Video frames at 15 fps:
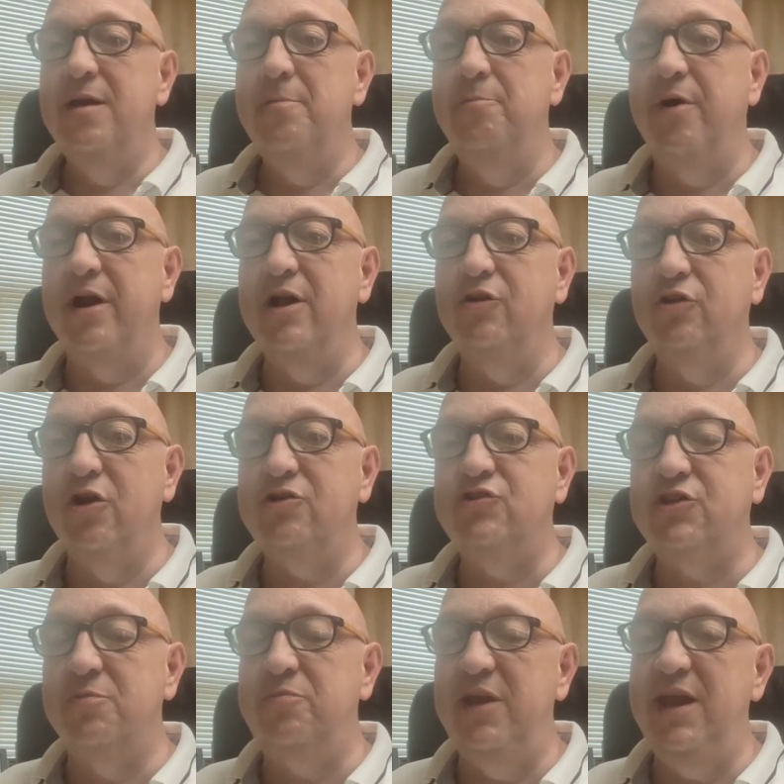but it looks
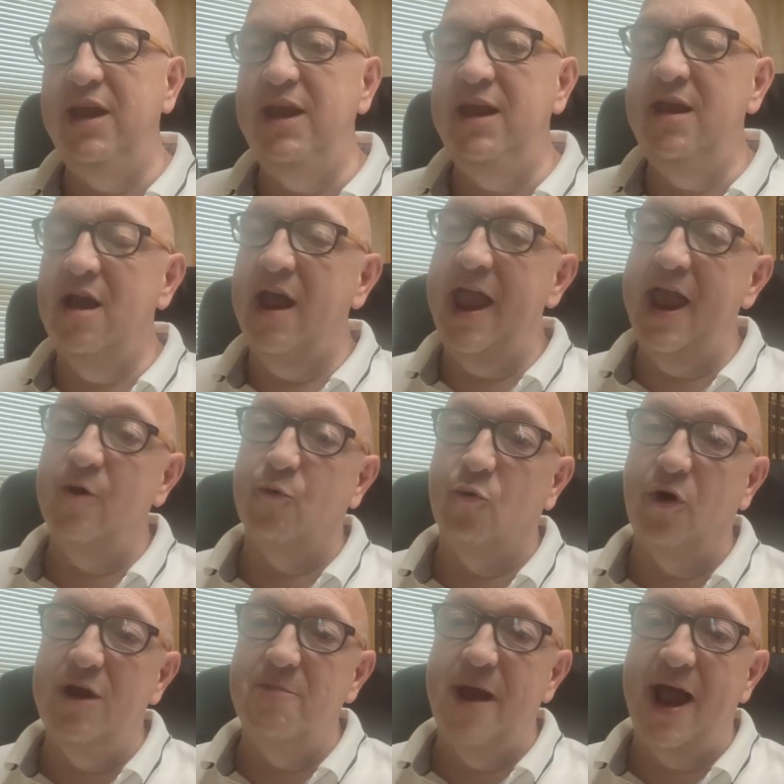to be a
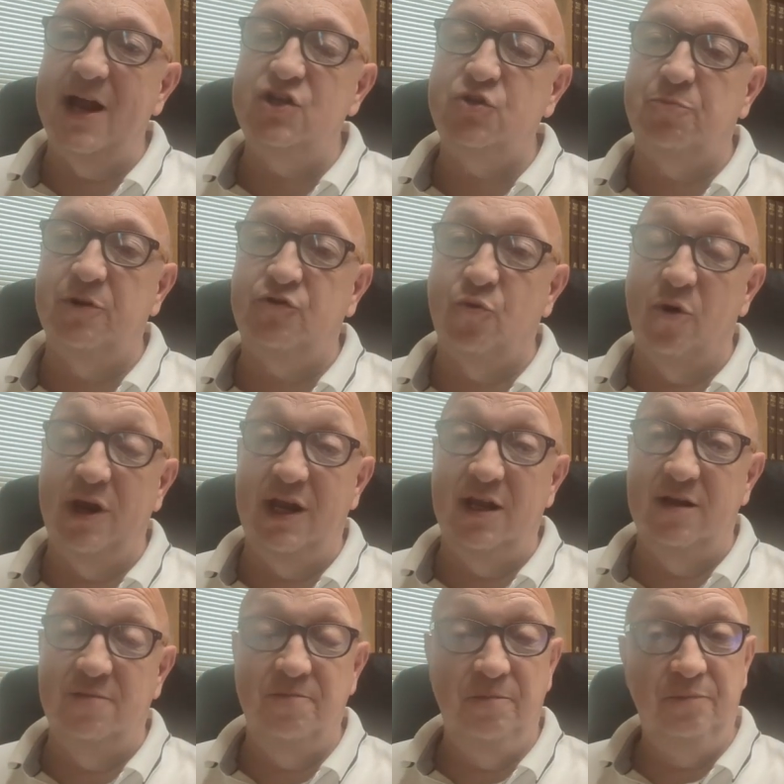rematch
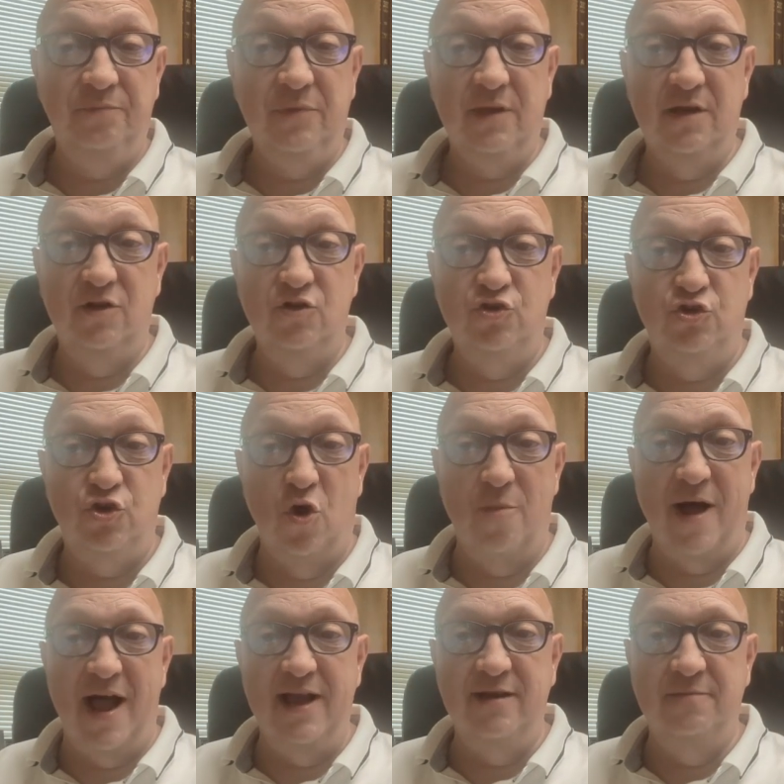between Joe
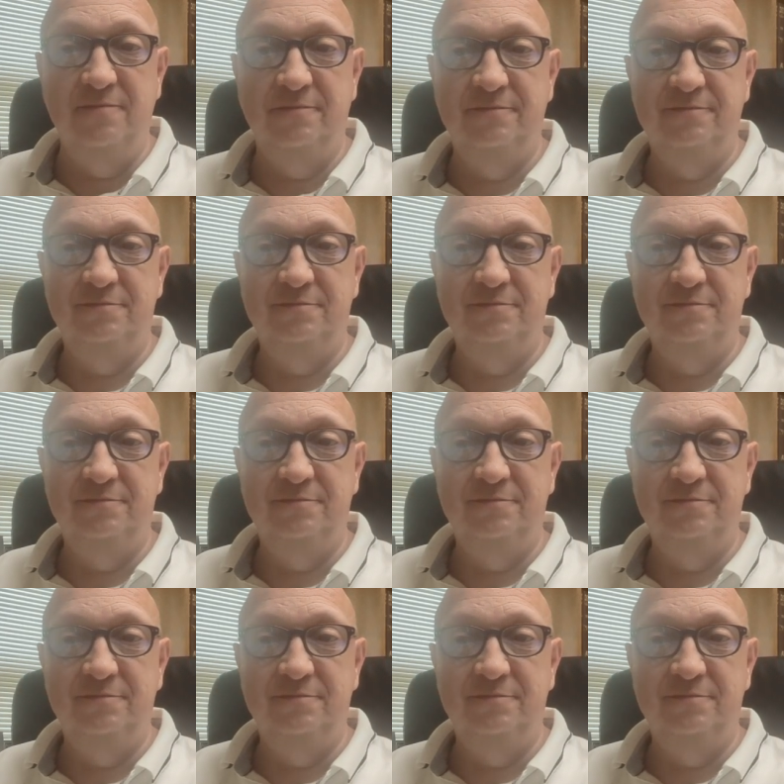Biden